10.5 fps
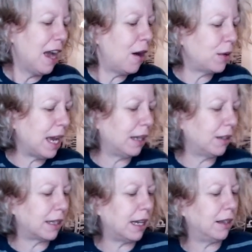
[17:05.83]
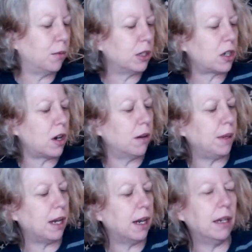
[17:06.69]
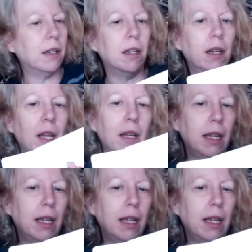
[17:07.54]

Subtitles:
Oh yeah, look at that in the Wish card behind it.